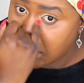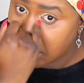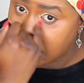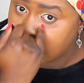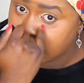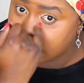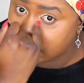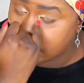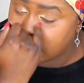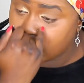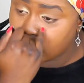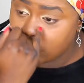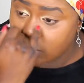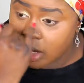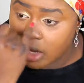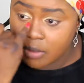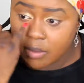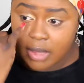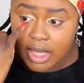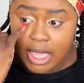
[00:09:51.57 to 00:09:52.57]
Like there
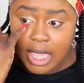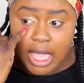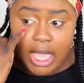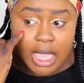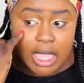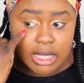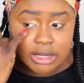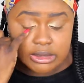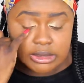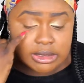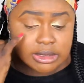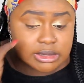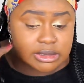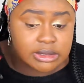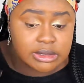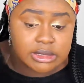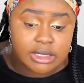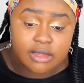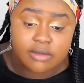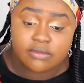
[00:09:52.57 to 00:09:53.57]
around my eyes and
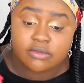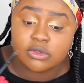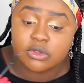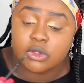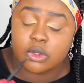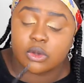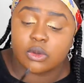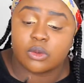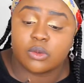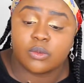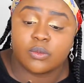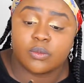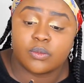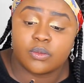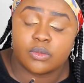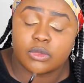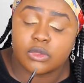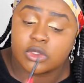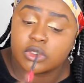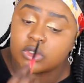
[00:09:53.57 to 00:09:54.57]
stuff. So
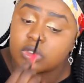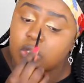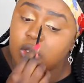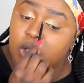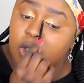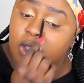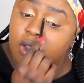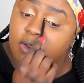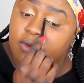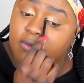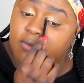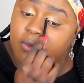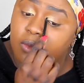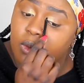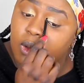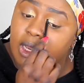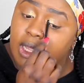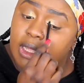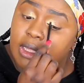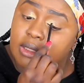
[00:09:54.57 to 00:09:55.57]
there's a lot of
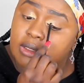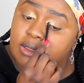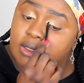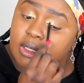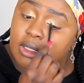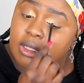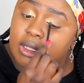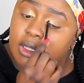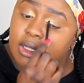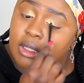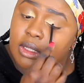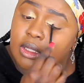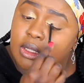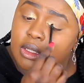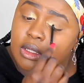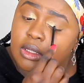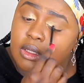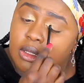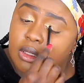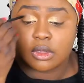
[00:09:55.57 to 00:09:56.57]
fallout.
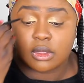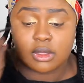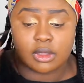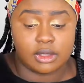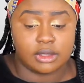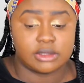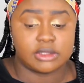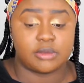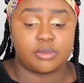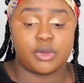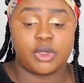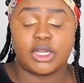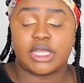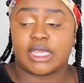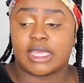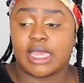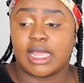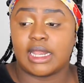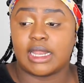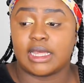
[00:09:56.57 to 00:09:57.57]
It's a
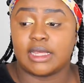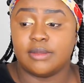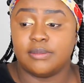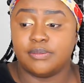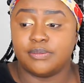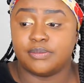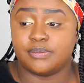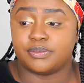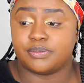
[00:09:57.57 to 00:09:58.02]
pretty color.